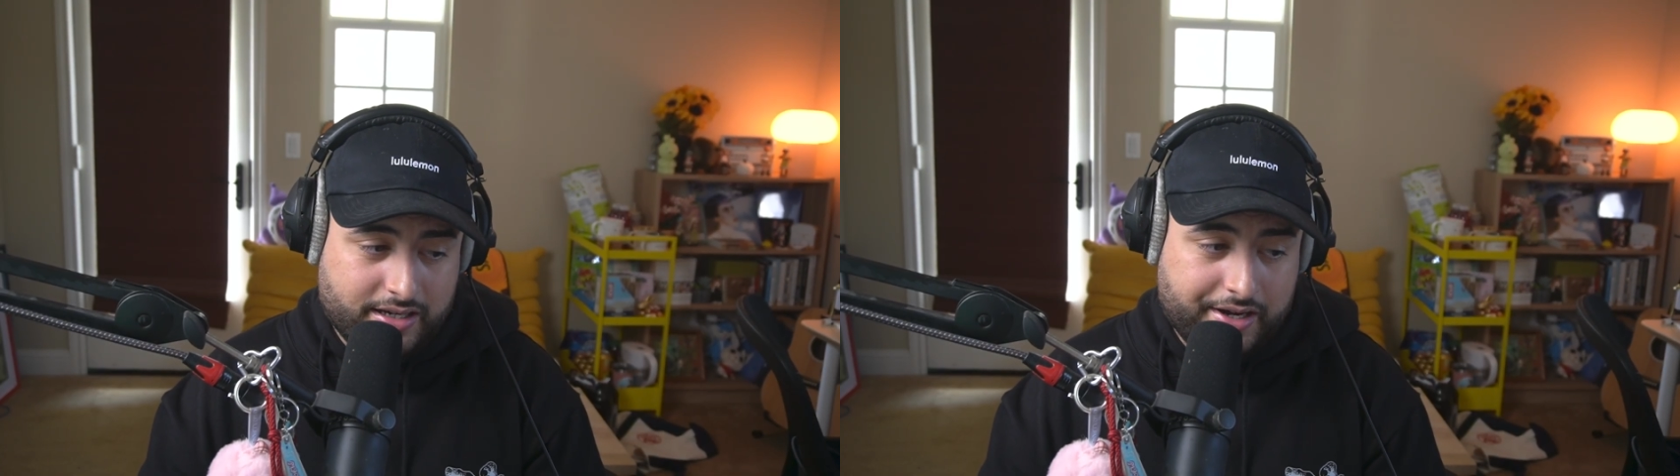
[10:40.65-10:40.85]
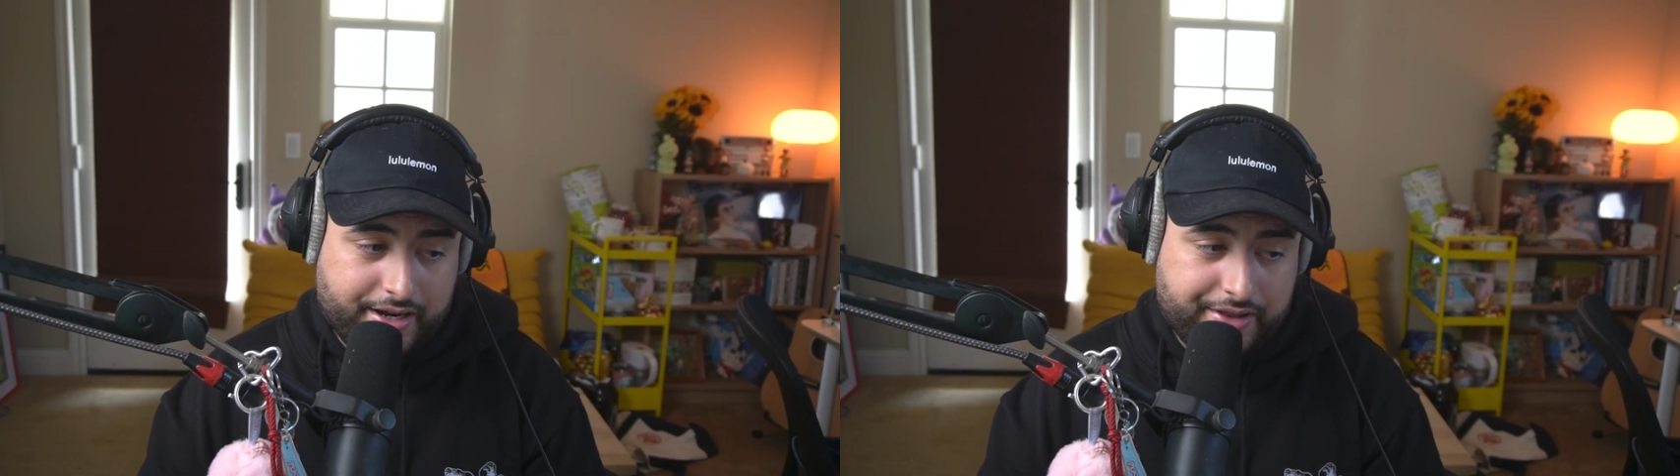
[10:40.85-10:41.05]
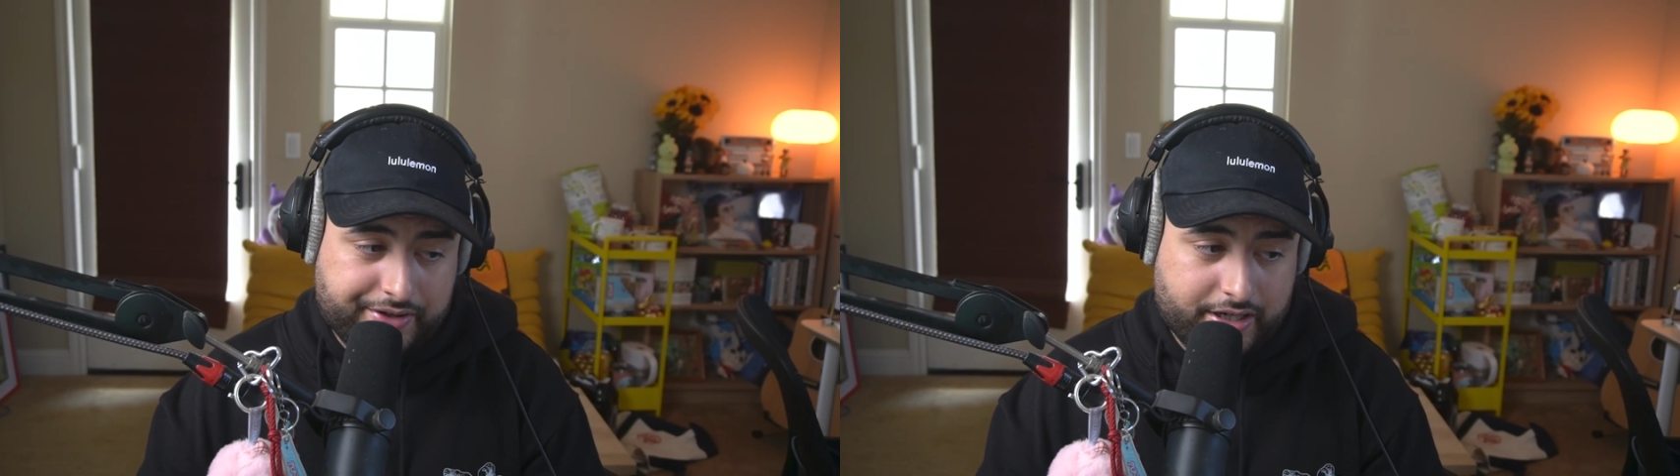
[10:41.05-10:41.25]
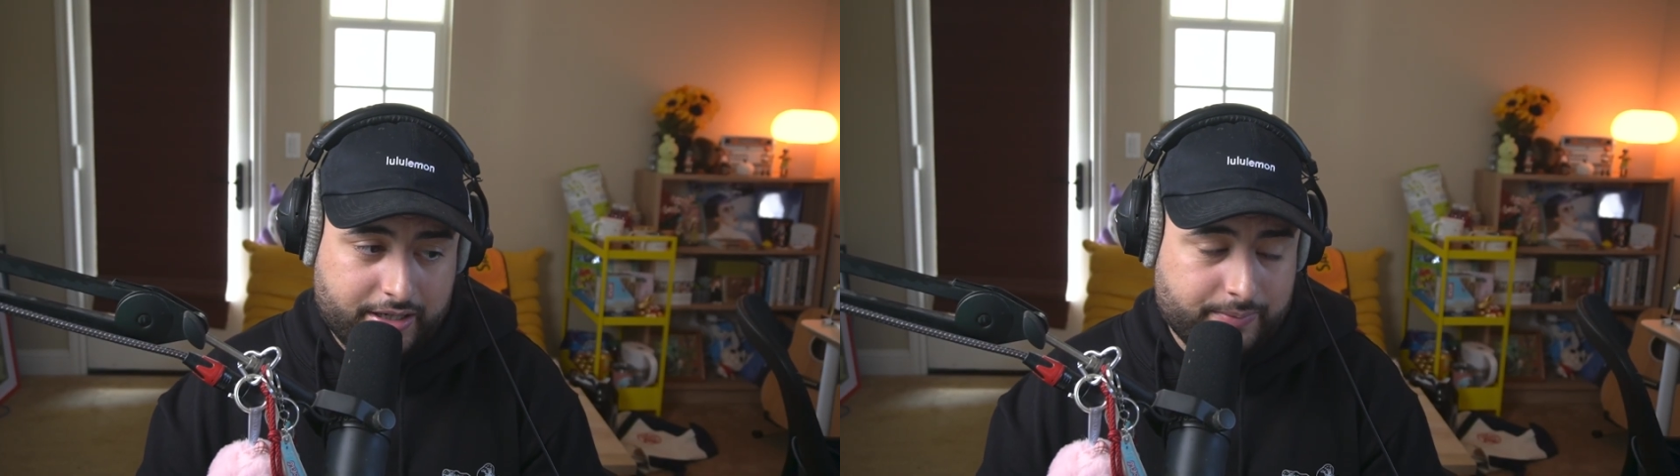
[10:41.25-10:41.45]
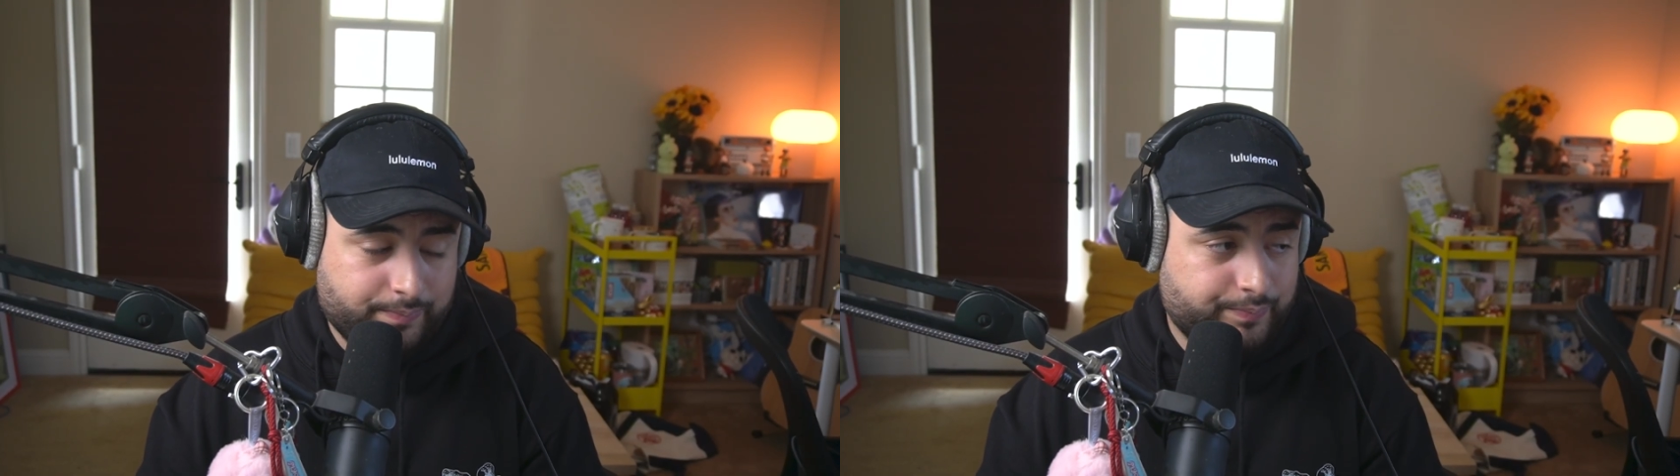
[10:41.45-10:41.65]

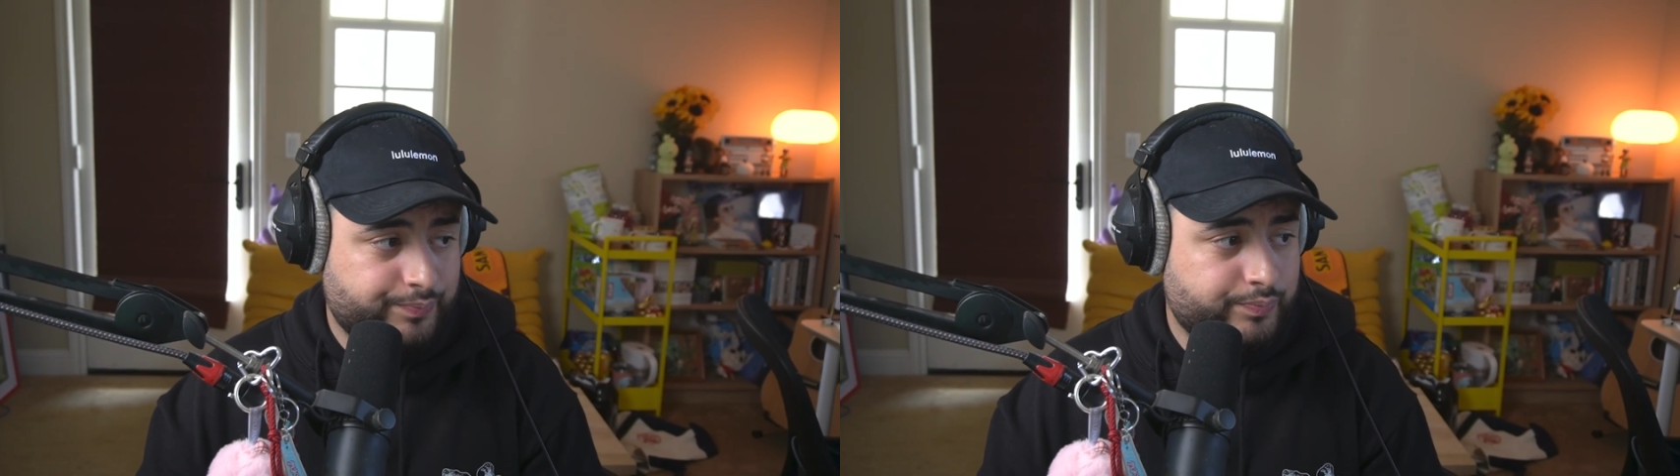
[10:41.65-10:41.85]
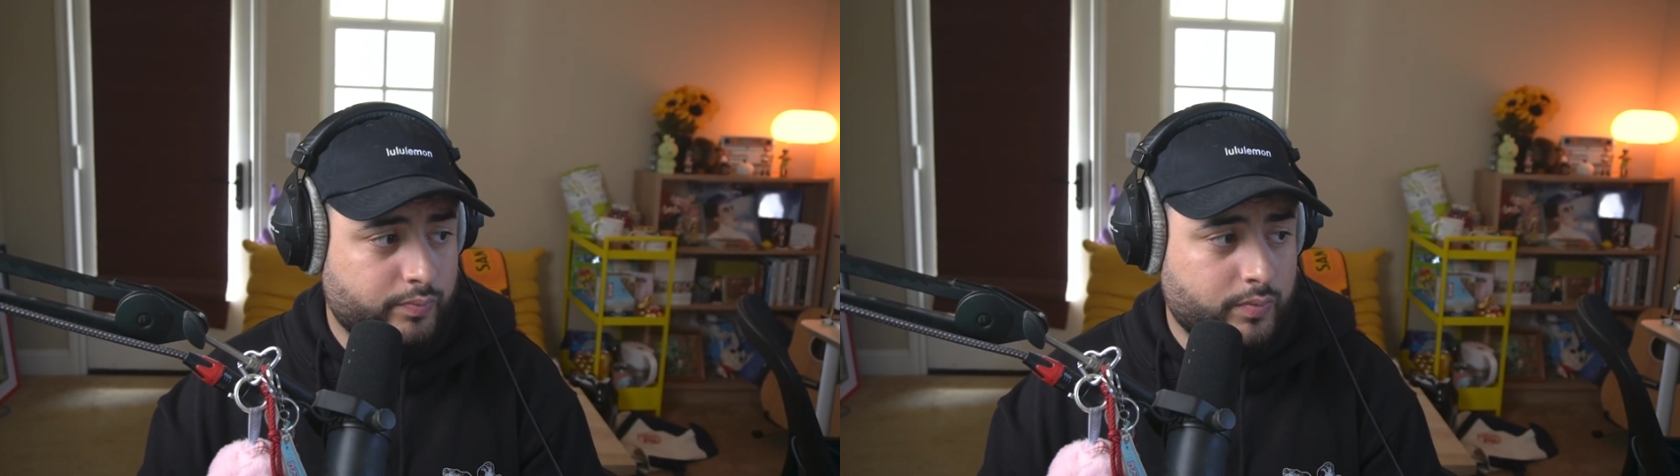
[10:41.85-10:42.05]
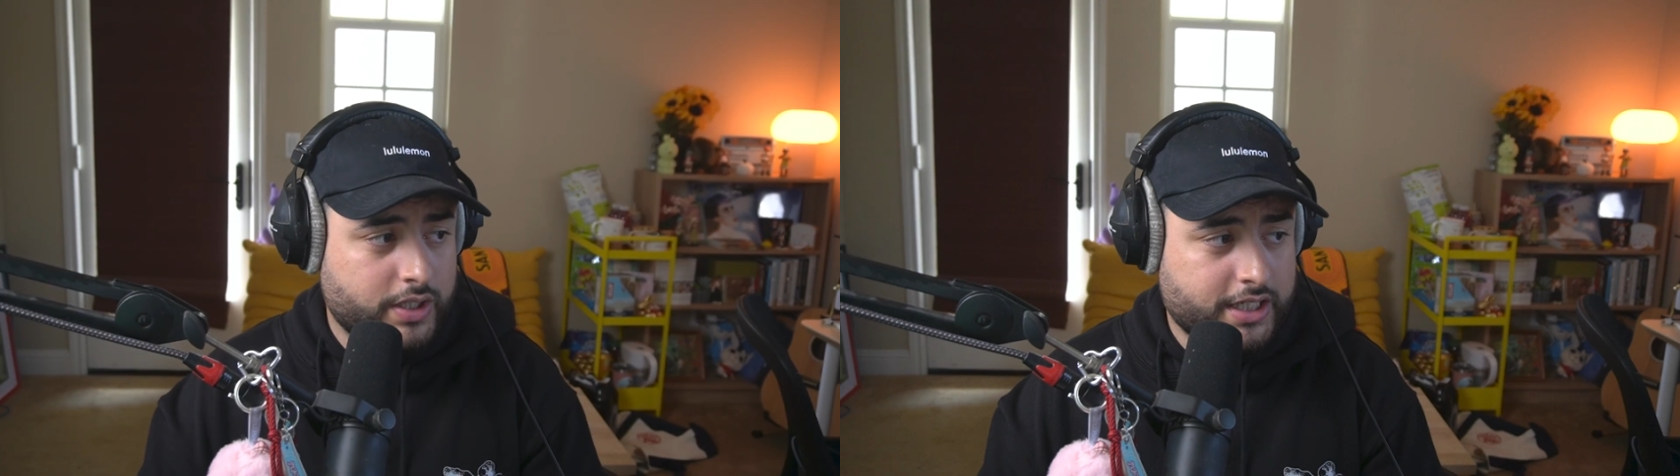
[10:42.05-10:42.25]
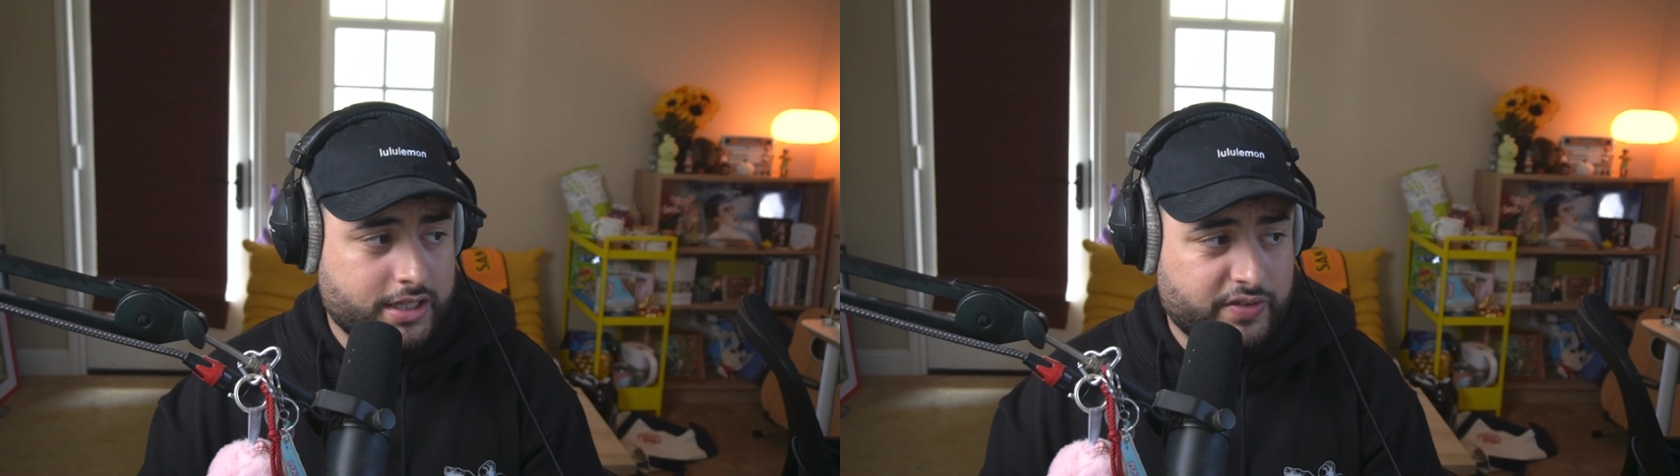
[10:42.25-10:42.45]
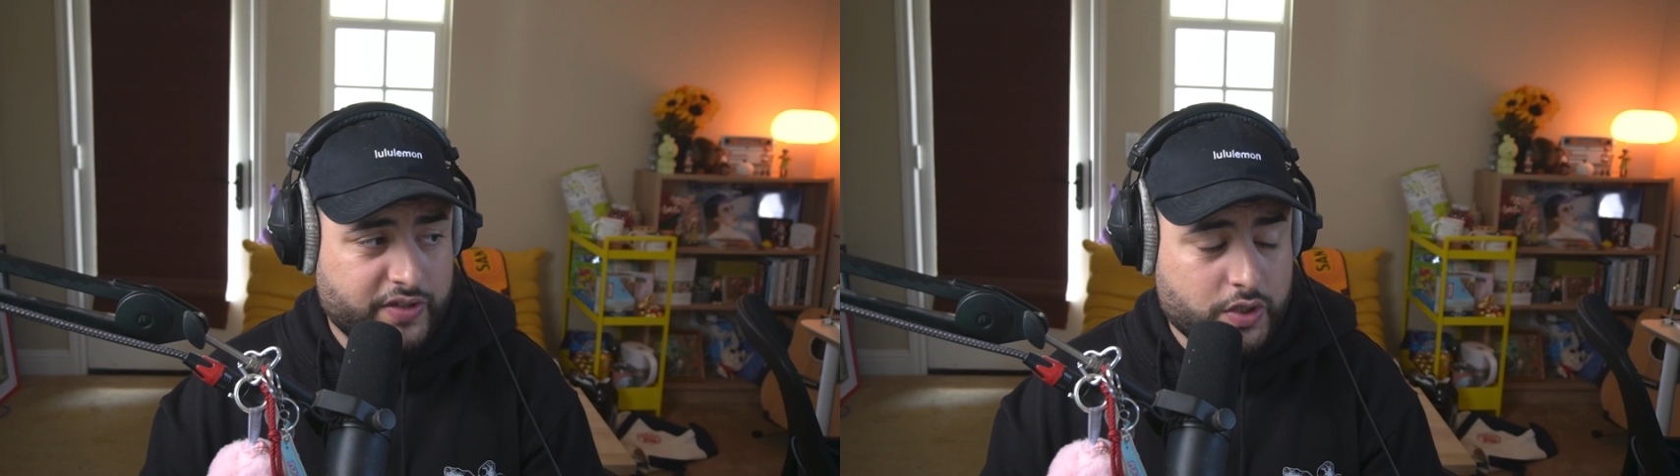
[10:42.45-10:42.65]
in
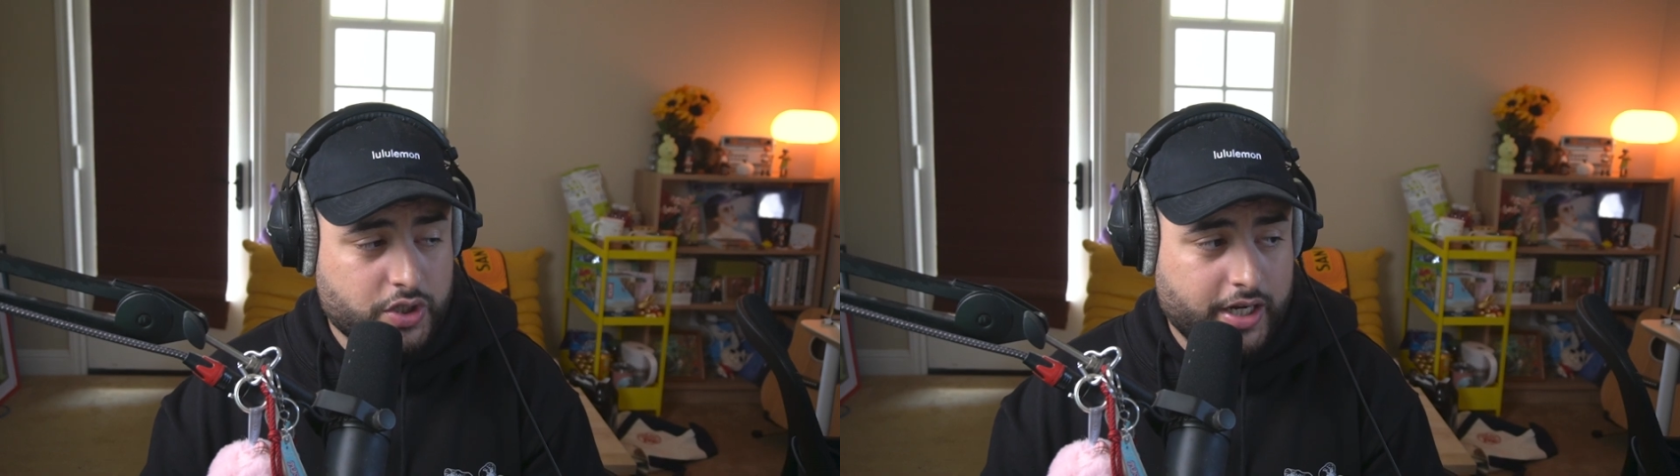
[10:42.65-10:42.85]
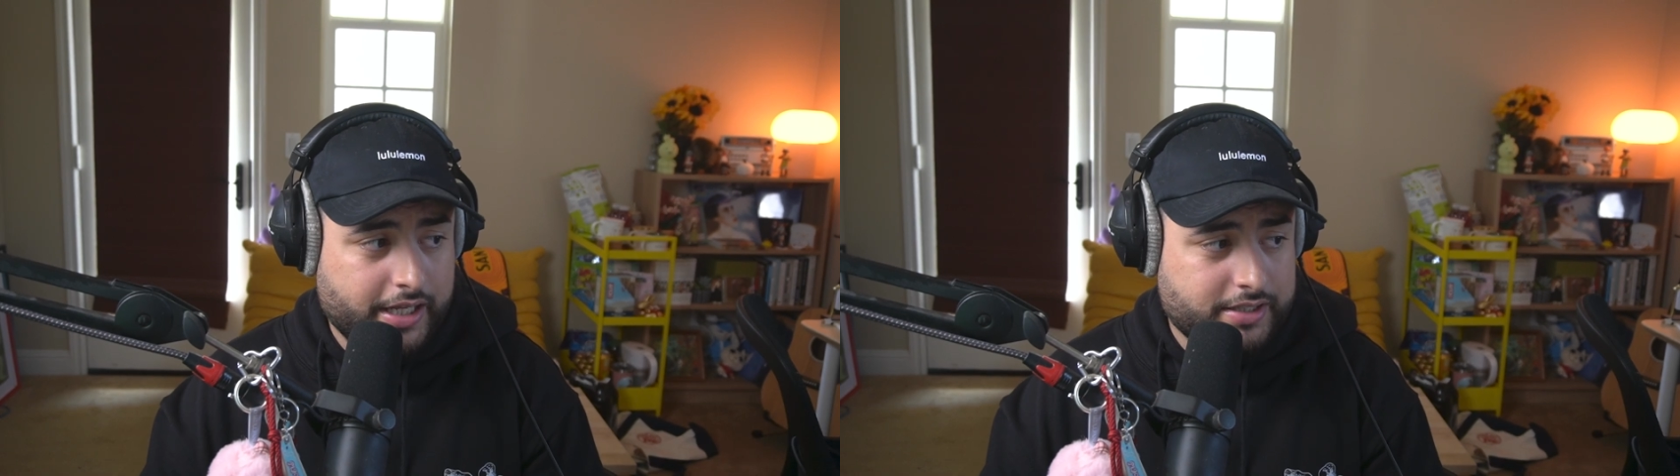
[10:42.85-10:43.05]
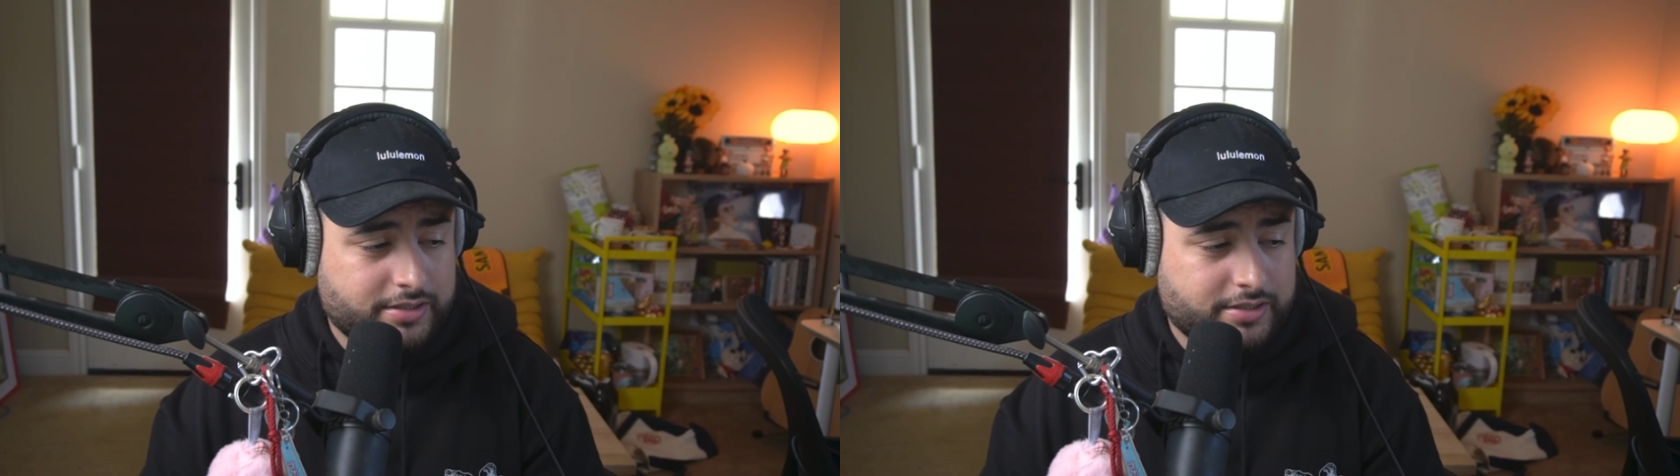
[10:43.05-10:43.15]
the future days.